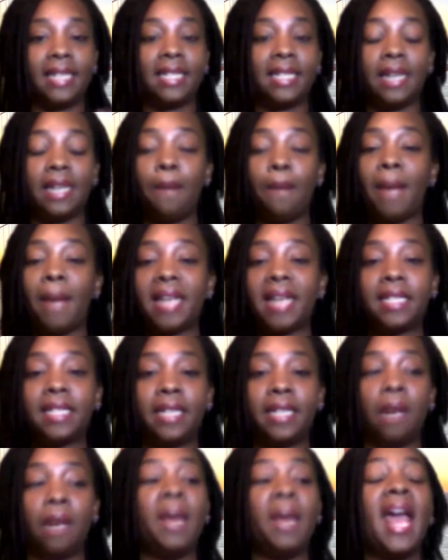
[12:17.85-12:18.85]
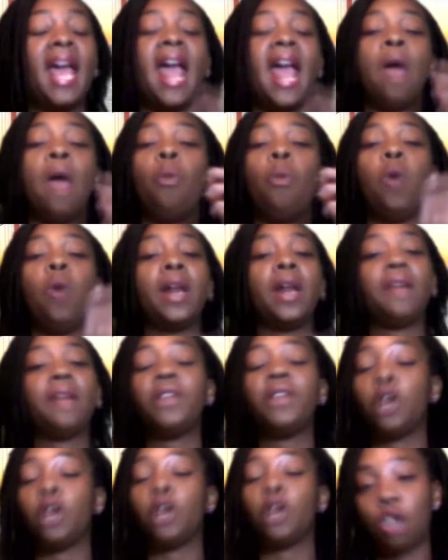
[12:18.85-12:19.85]
step by step at
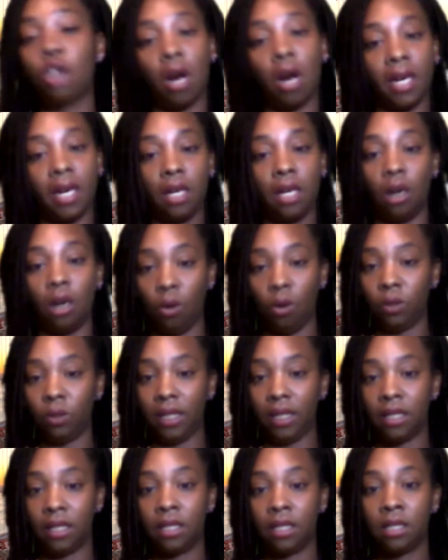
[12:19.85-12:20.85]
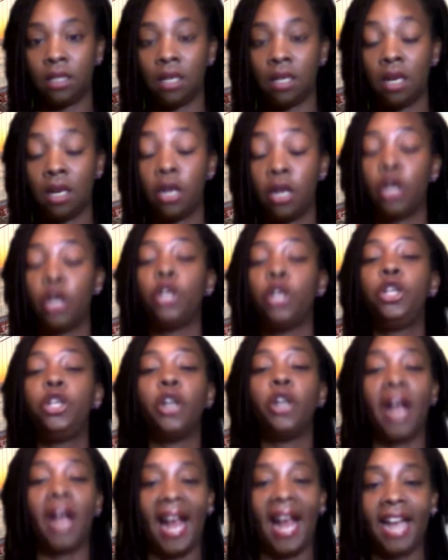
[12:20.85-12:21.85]
whatever your target goal is,
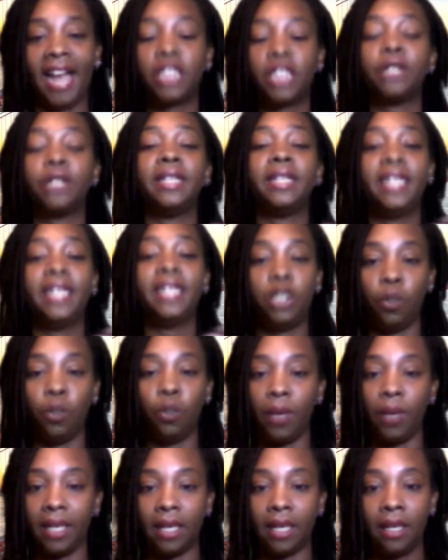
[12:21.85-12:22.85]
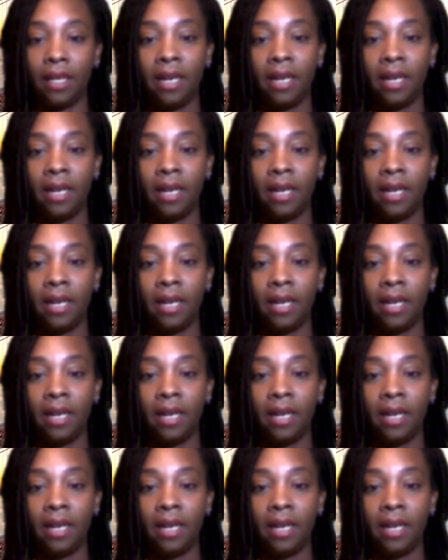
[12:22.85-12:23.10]
you're actually doing it.